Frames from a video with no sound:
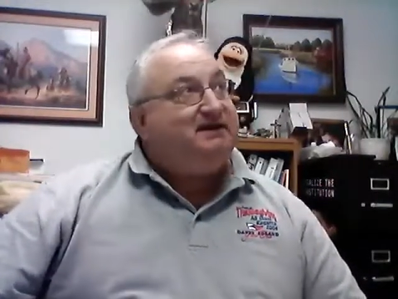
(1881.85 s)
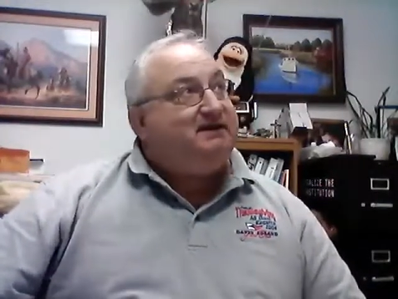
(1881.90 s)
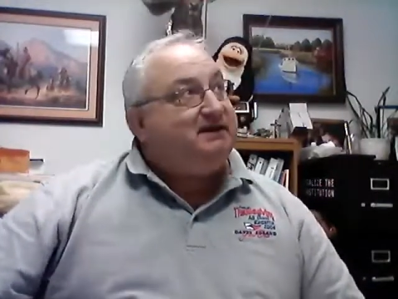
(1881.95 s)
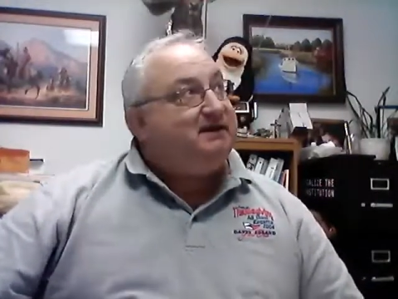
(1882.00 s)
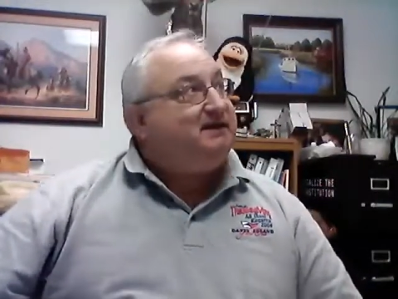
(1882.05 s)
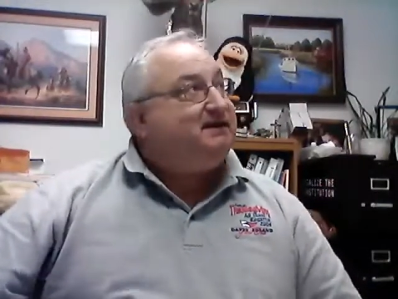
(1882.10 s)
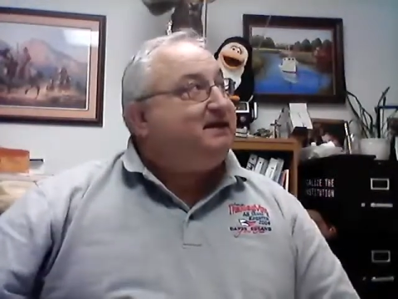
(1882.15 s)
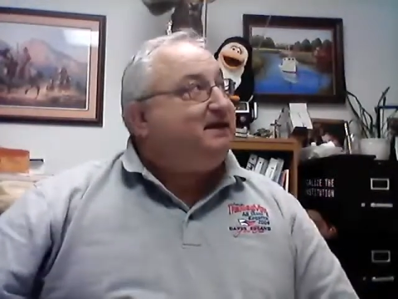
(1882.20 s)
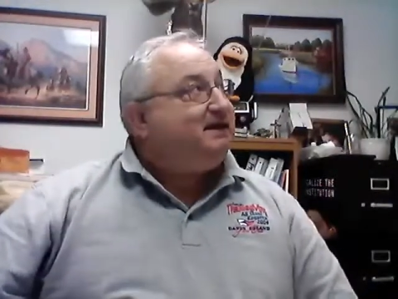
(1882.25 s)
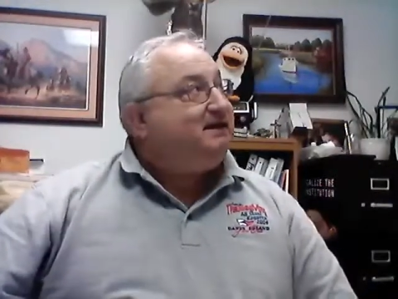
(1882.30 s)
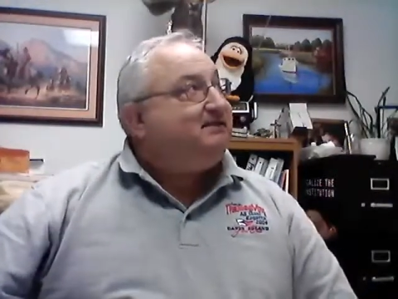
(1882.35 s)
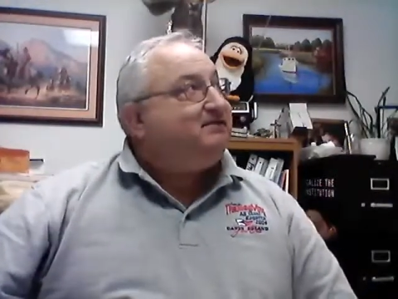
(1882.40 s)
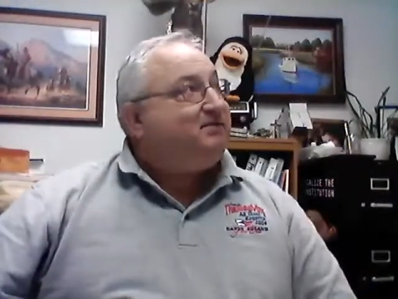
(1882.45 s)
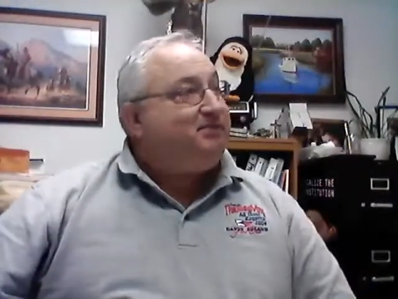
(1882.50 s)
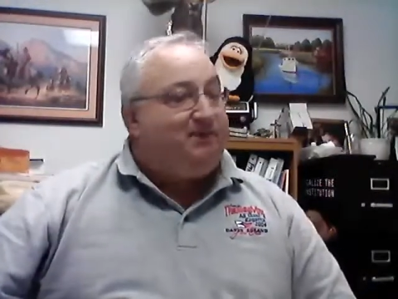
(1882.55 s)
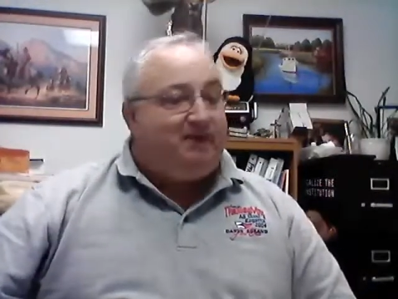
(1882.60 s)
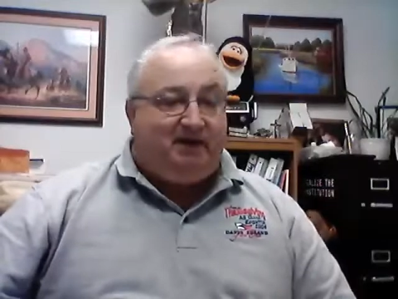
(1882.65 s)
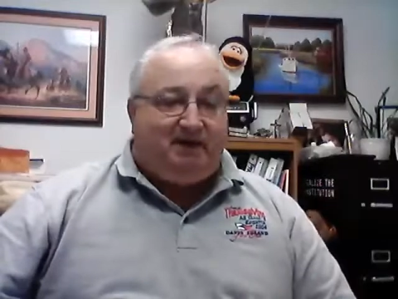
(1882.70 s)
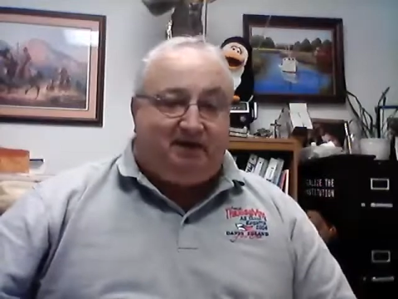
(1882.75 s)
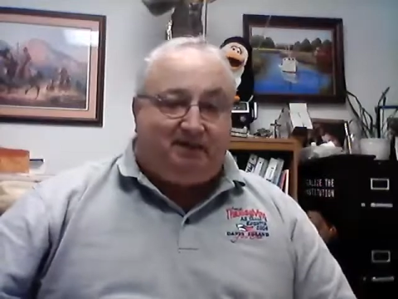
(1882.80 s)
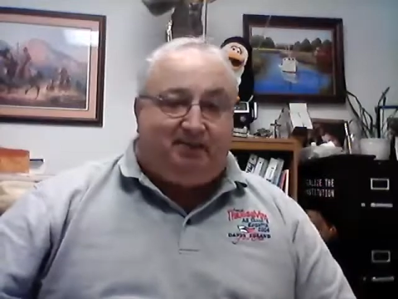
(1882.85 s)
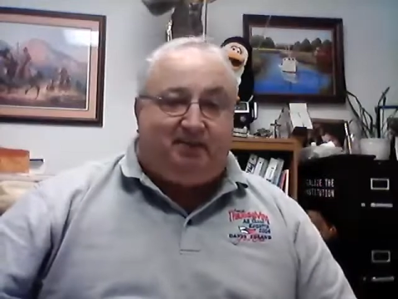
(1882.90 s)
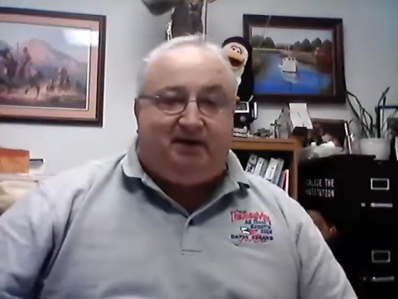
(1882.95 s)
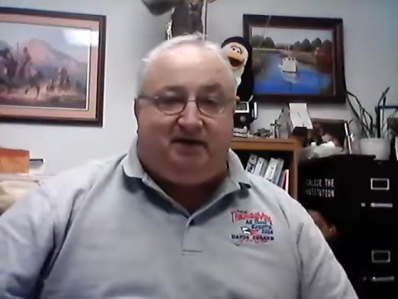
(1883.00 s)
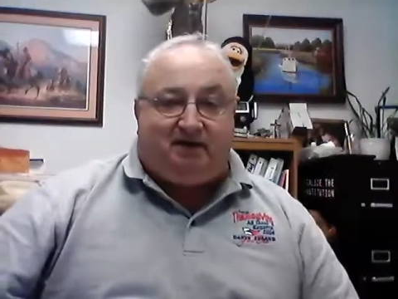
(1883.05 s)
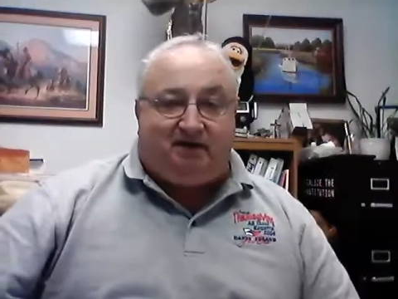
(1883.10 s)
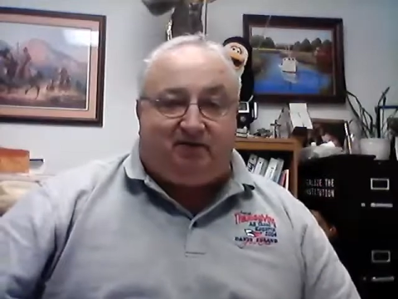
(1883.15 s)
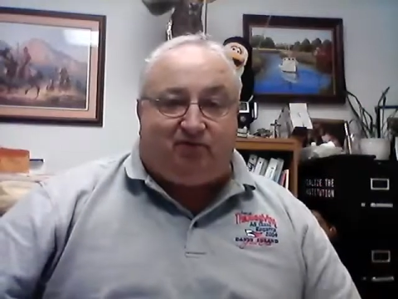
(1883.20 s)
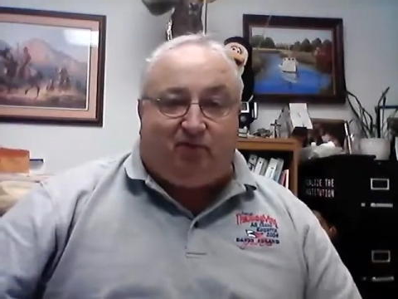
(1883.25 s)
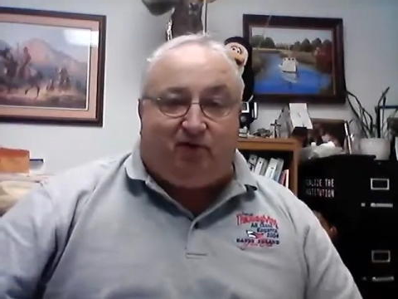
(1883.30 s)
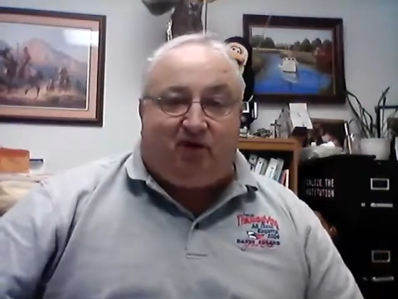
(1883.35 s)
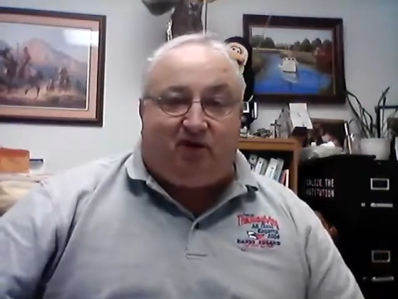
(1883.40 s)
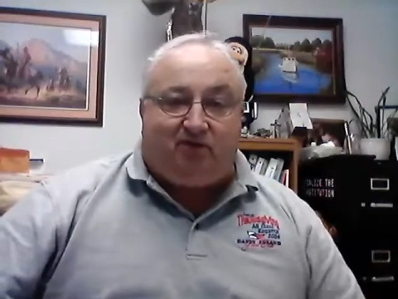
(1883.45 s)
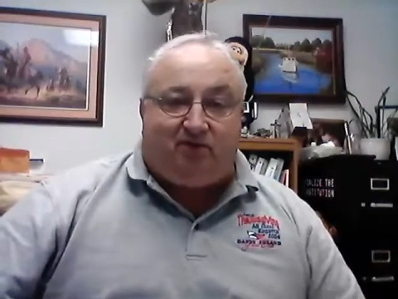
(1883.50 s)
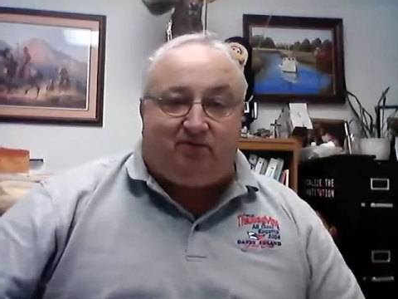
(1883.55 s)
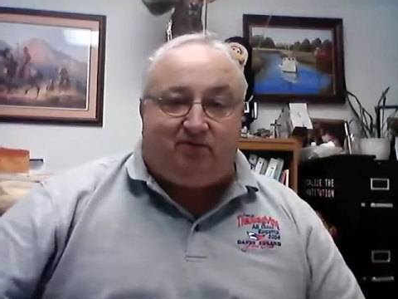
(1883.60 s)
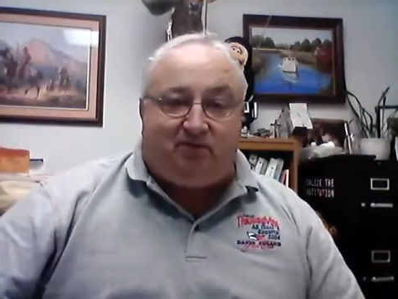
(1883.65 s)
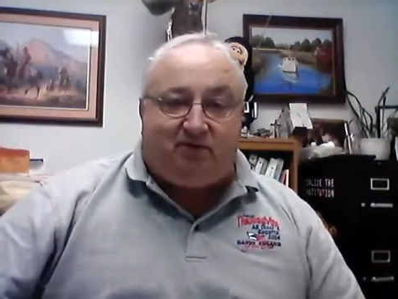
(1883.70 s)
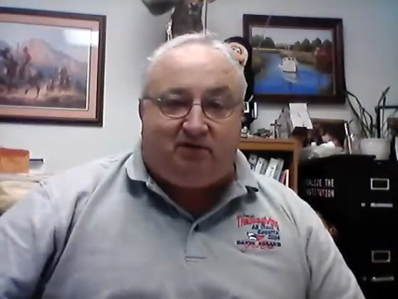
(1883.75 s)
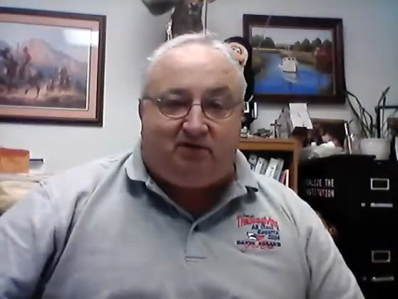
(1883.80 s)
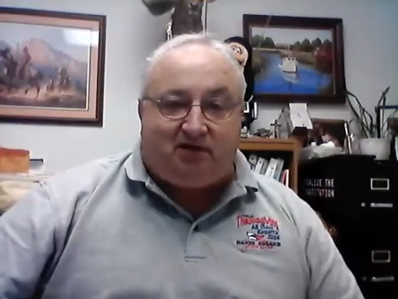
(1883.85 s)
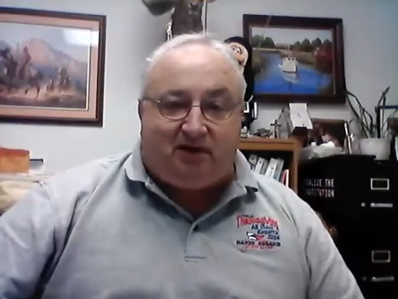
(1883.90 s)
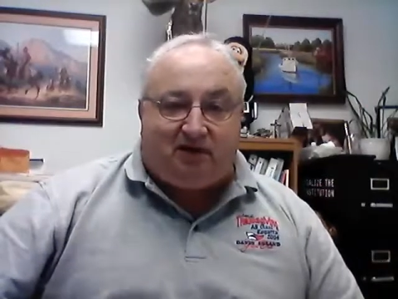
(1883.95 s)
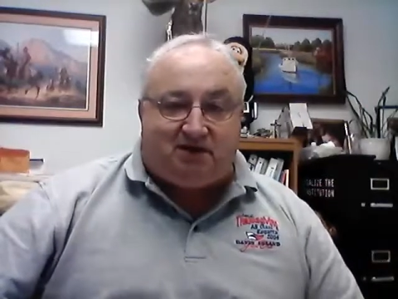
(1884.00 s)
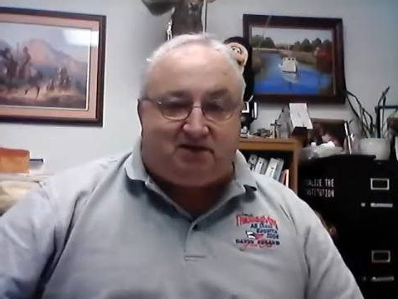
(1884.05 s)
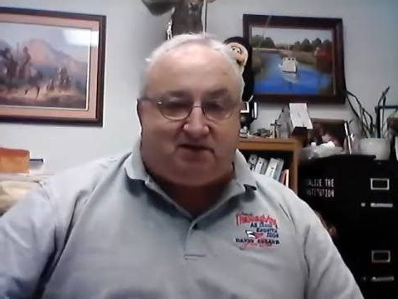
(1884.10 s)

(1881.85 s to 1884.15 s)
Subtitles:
10 gallons of paint to paint this wall. Okay.